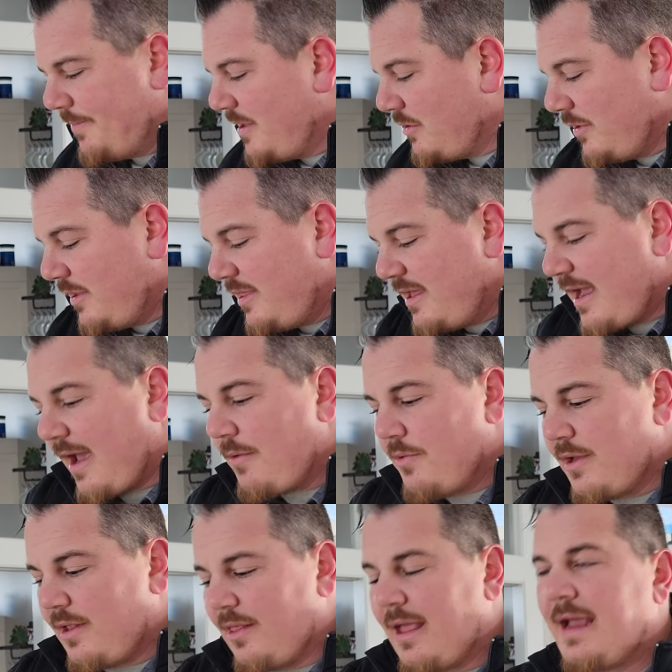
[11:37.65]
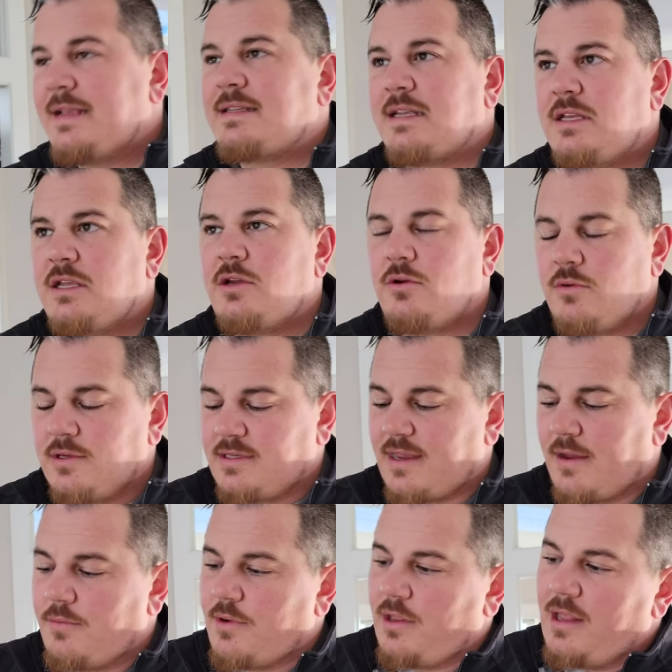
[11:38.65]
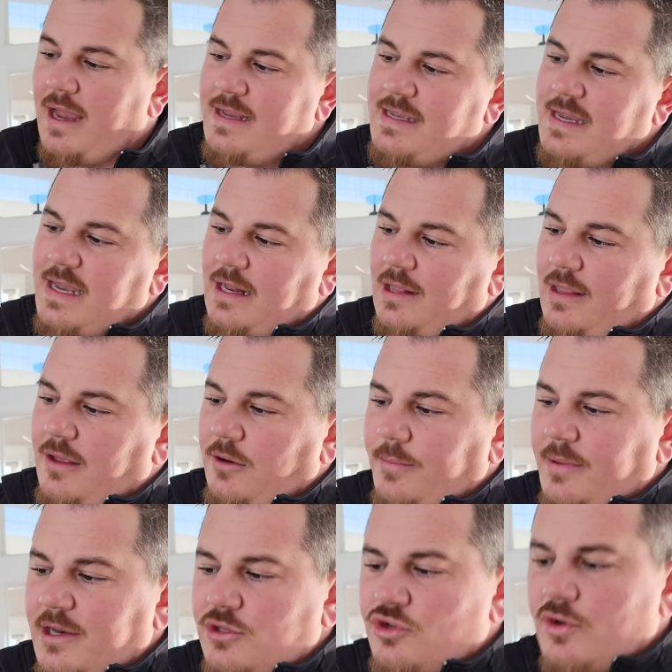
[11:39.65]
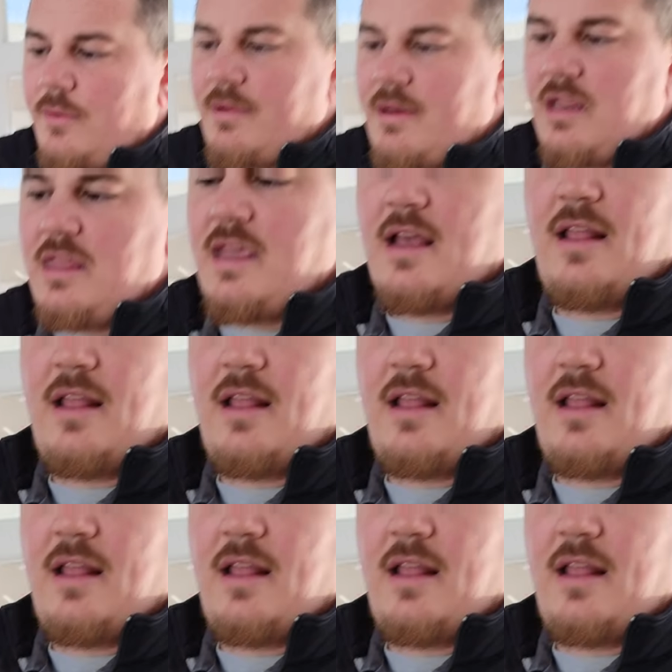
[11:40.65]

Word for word: the only thing I would have liked to do is I would have liked to get a little bit of trim into the